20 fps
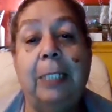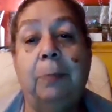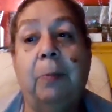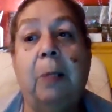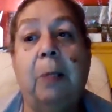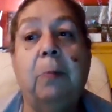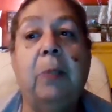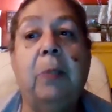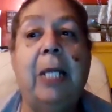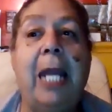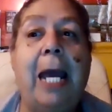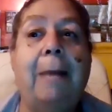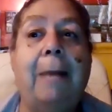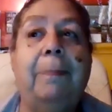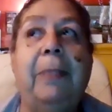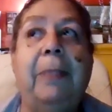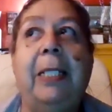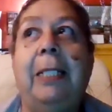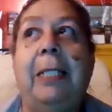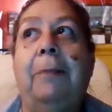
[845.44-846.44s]
What would
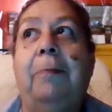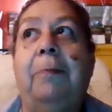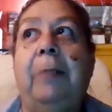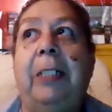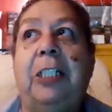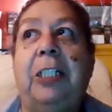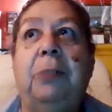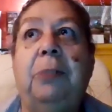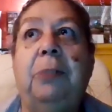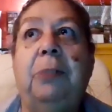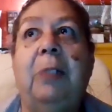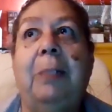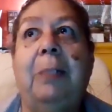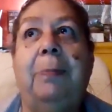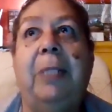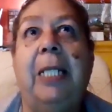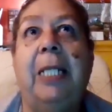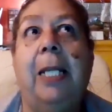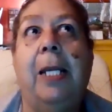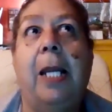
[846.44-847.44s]
happen if she would have
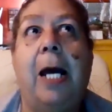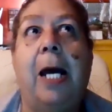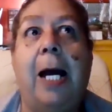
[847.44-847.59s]
been on the